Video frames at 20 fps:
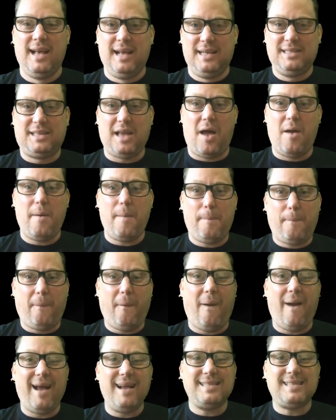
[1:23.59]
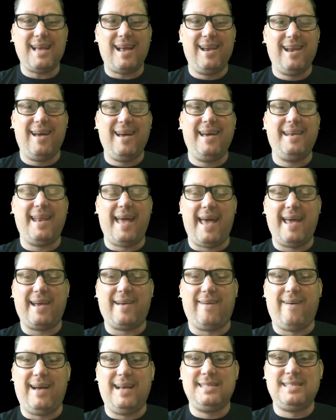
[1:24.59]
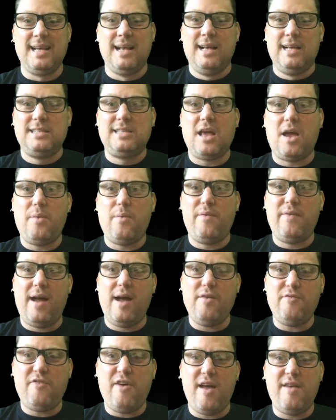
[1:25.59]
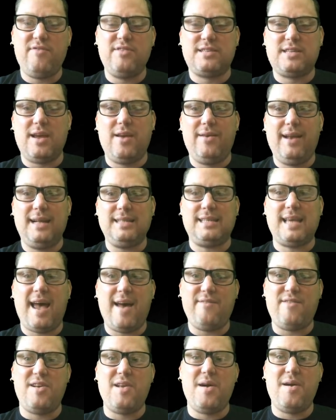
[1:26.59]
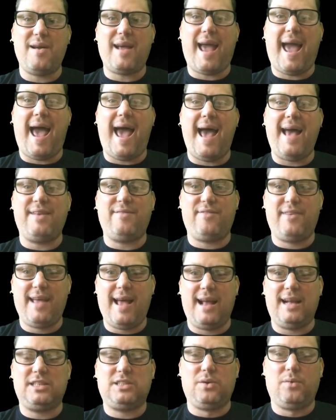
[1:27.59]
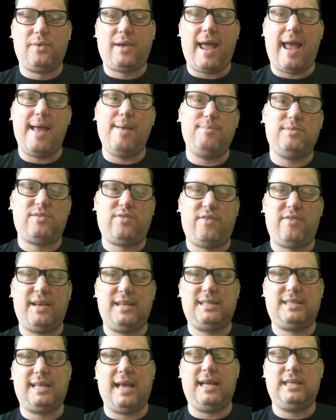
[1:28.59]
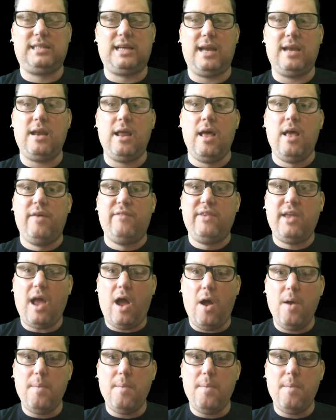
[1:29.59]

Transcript: So, prize alert there, guys. So, without further ado, let's have a look at the actual games for this session. The